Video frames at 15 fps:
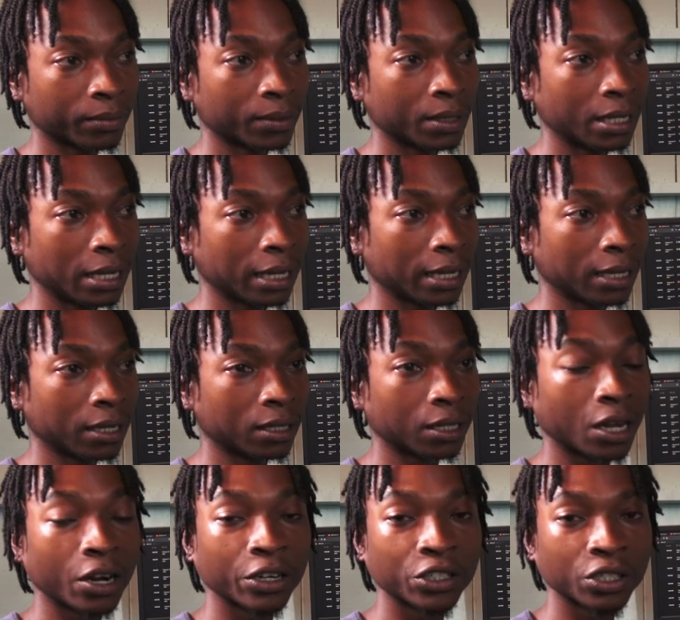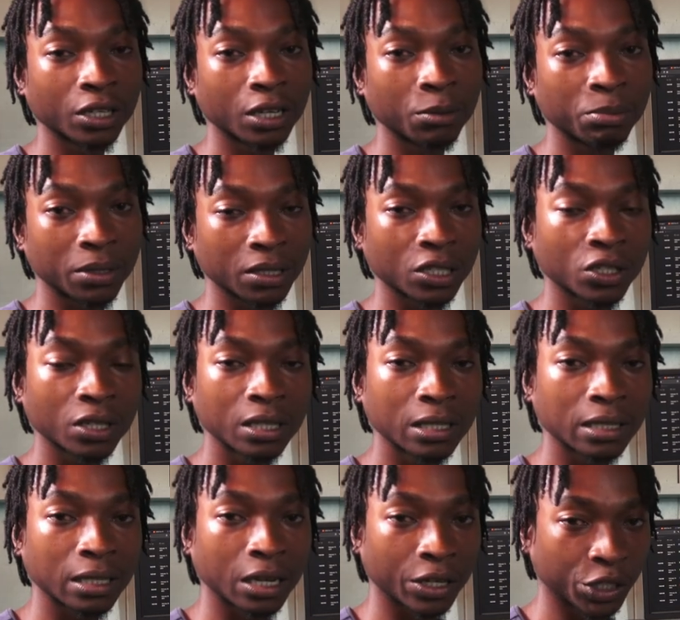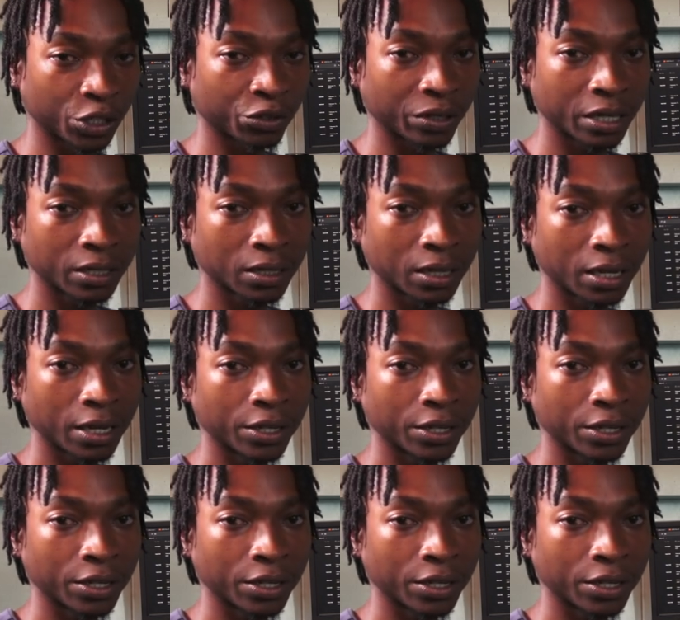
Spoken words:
taking larger positions, larger risk.